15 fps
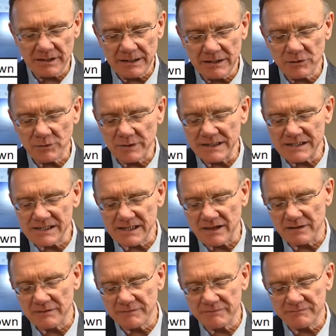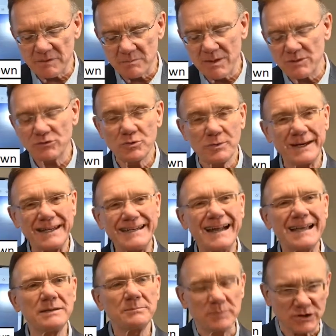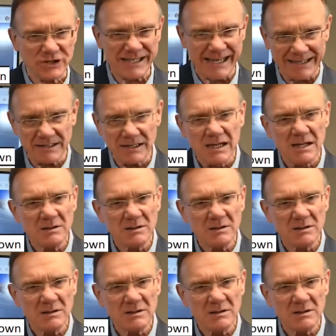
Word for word: an increase of about twenty-nine percent.